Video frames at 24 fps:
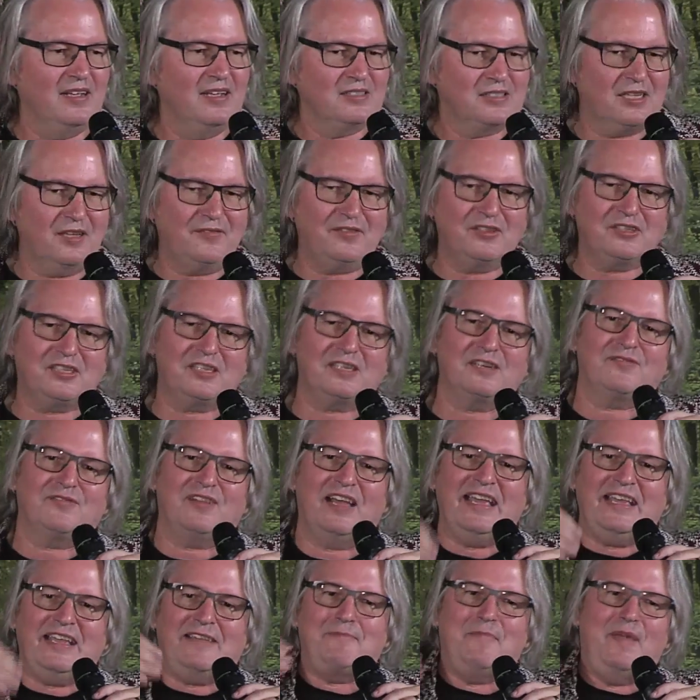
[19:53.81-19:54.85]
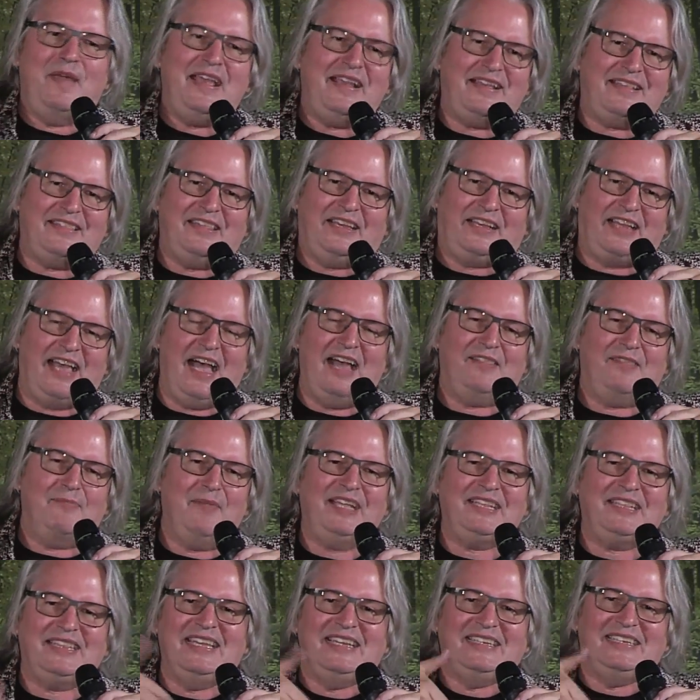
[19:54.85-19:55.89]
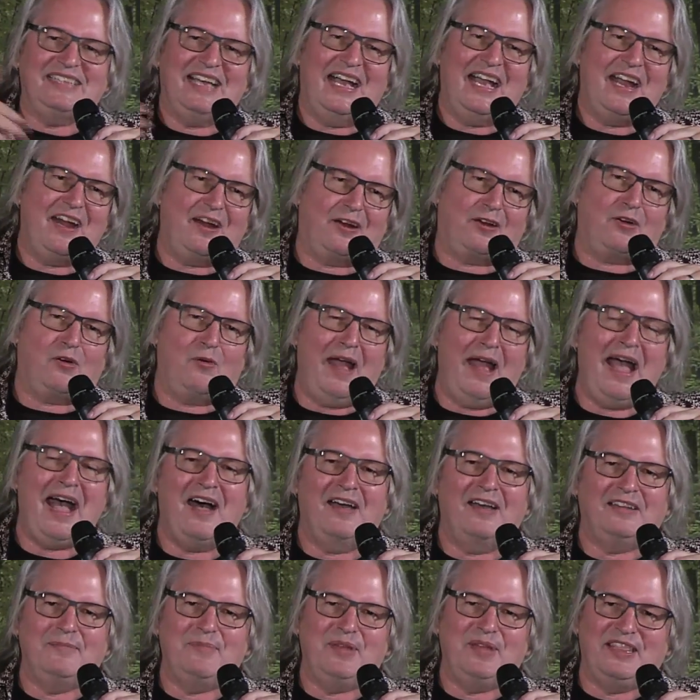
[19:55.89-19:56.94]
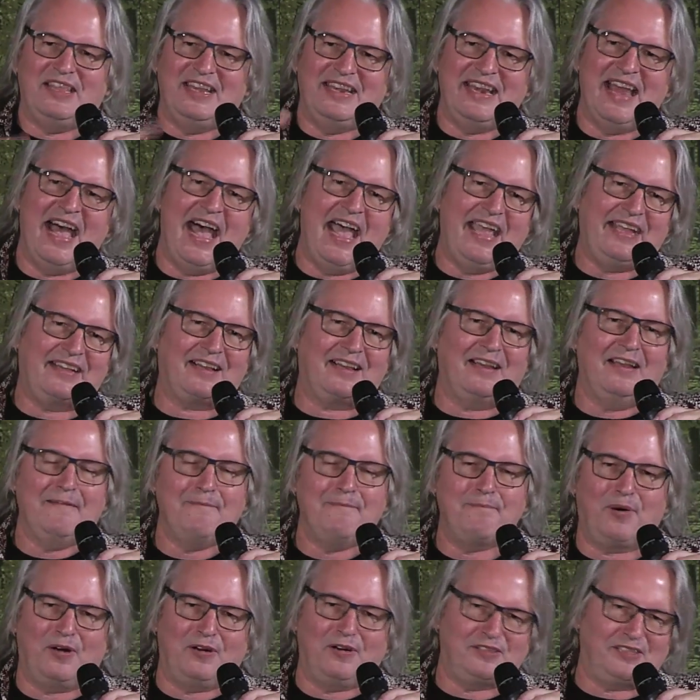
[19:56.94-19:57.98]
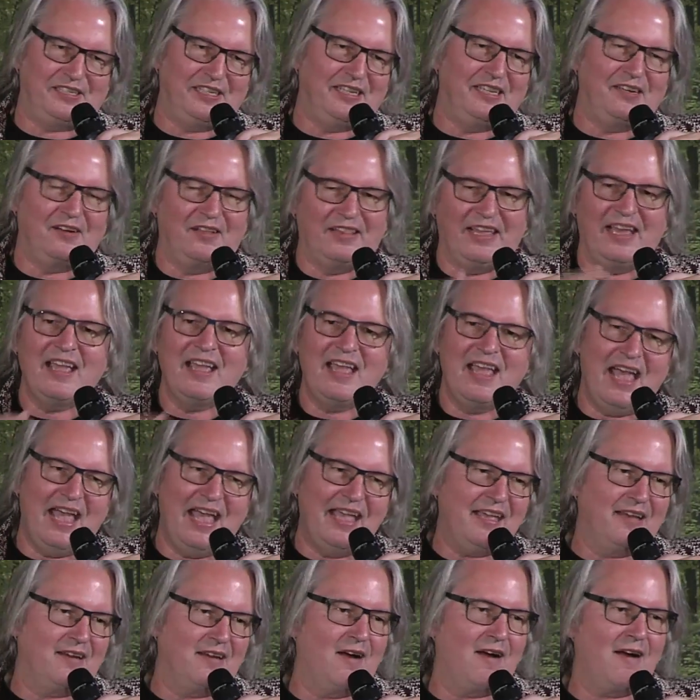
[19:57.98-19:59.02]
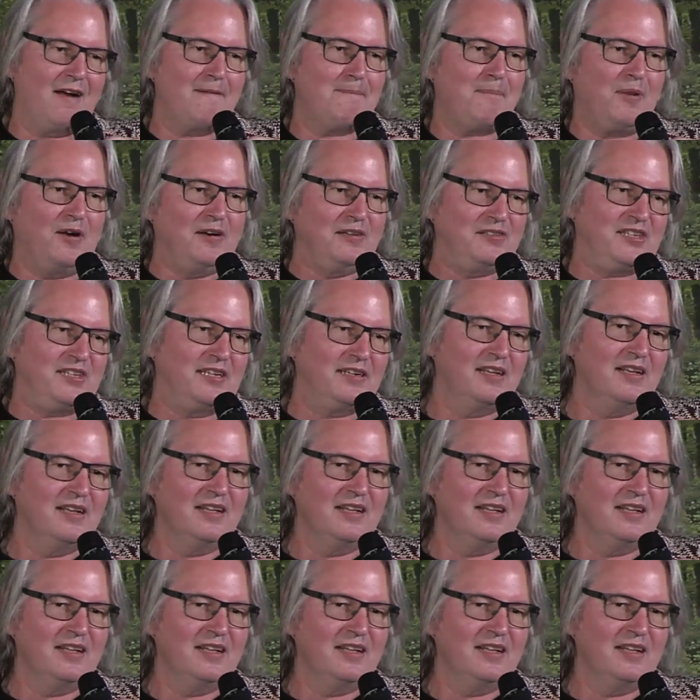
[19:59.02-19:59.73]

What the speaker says: So if you sort of like make the entire crowd to be the nightclub person or the A&R person,